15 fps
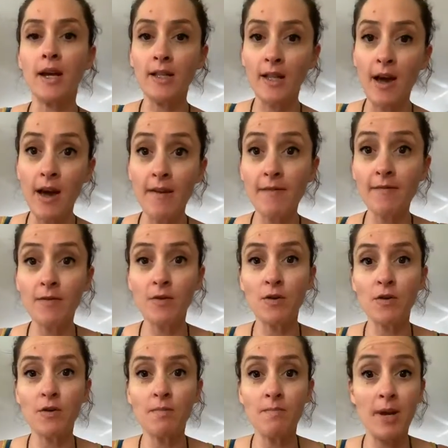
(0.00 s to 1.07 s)
alive
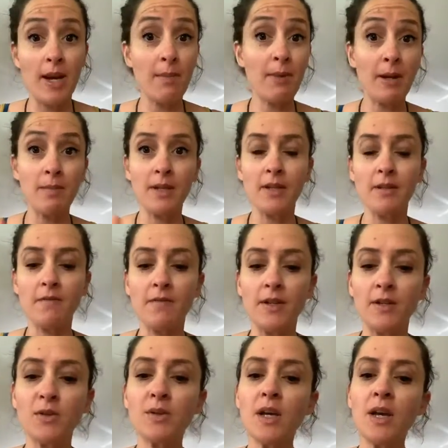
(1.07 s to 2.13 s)
for many people in the
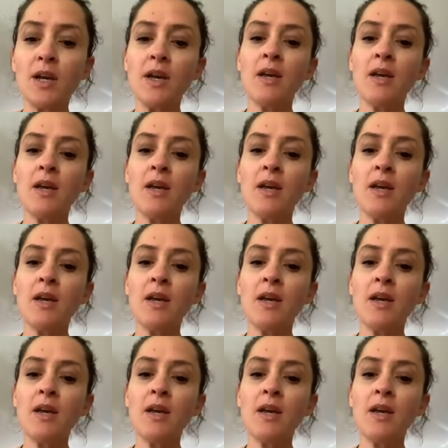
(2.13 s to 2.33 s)
field.